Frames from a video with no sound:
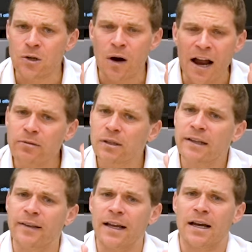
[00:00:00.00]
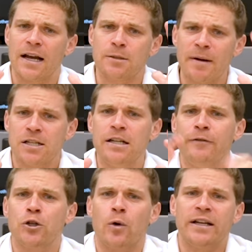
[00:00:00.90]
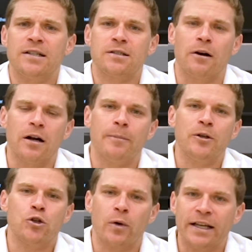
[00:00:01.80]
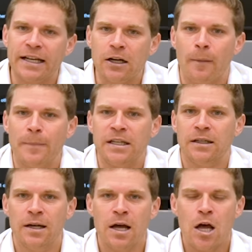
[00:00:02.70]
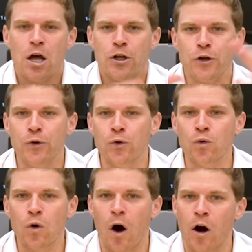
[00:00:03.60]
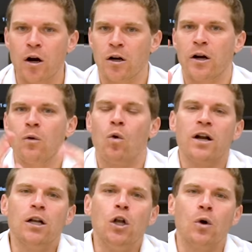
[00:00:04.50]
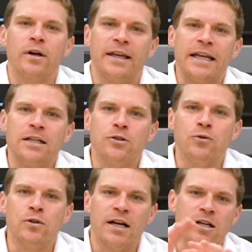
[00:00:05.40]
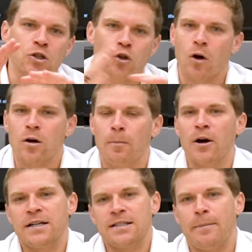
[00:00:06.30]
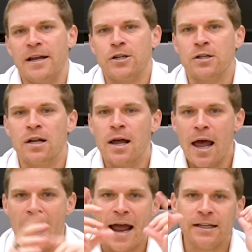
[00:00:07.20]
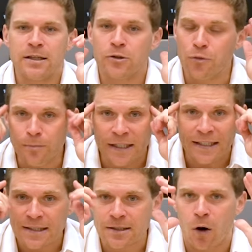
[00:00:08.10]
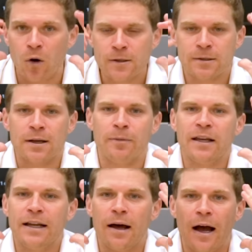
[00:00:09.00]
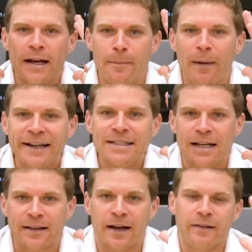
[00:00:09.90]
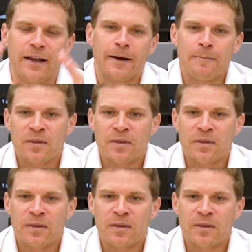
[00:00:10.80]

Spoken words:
So I really think, especially if you're joining a startup, you're joining any company, you are going to want to look into their stock participation. And to me, this is also something in a mindset kind of thing.